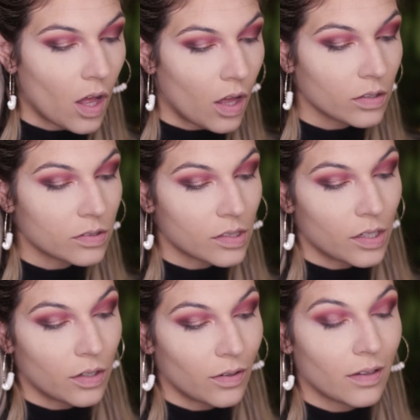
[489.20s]

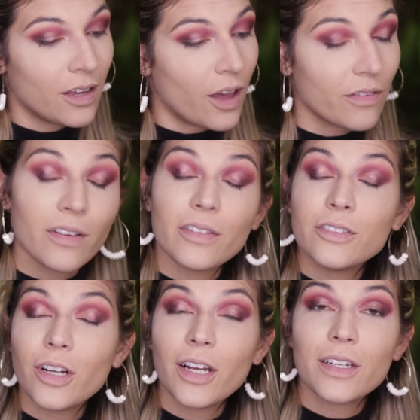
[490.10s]
Also, have you ever
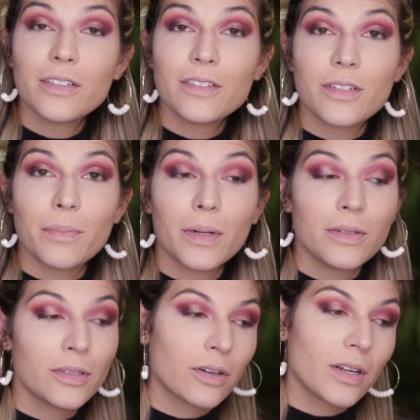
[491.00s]
tried to put a
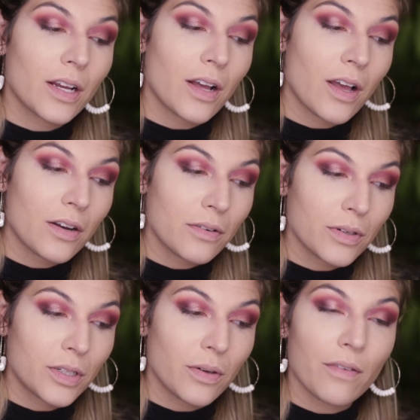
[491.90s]
turtleneck on
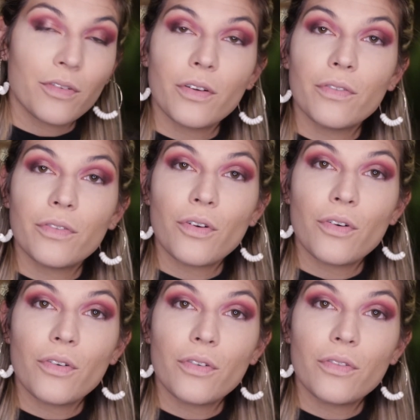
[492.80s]
when you have a
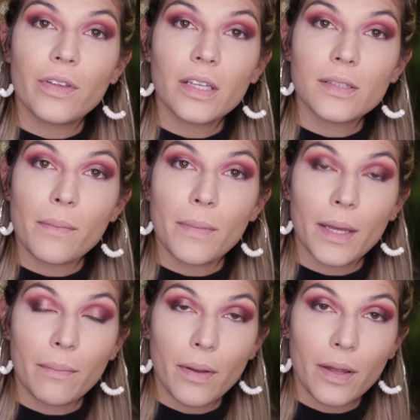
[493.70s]
full face of
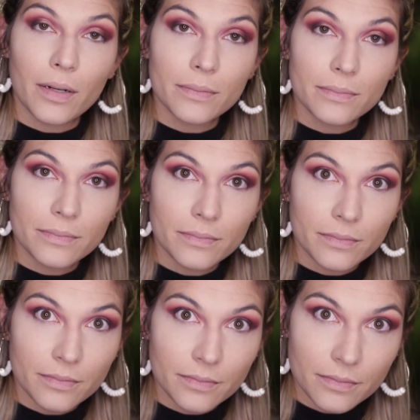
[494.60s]
makeup on?
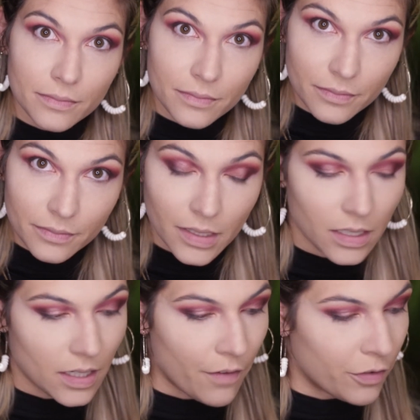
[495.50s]

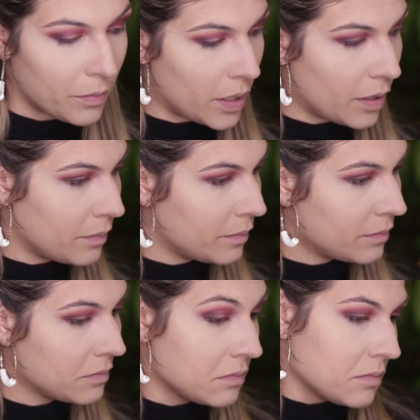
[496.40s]
Not for me.
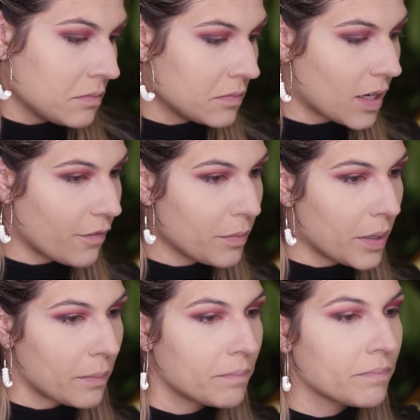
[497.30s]
Not for me.